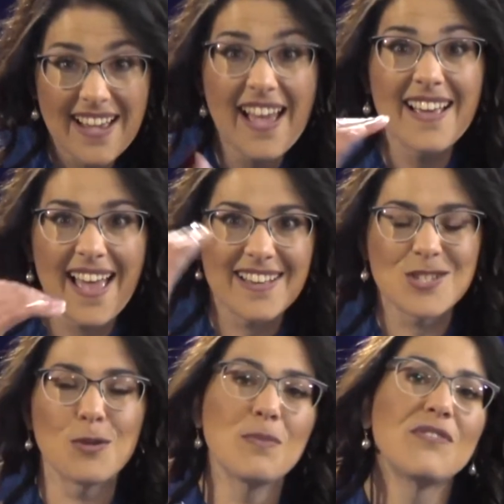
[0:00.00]
as
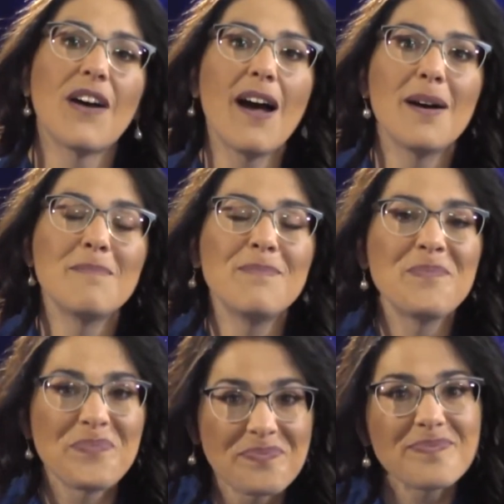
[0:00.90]
you move up. And